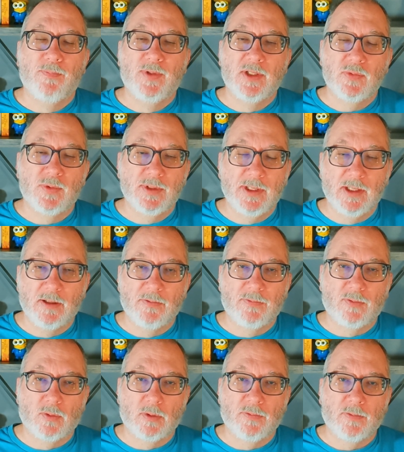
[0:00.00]
this one's getting a
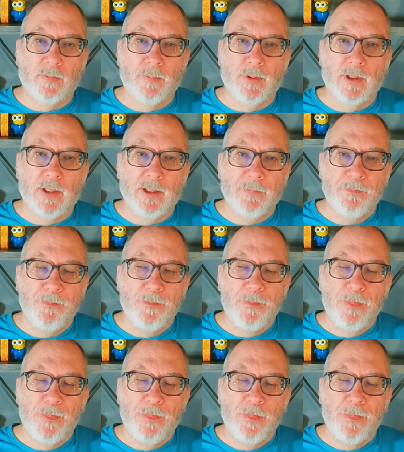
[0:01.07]
4 for me.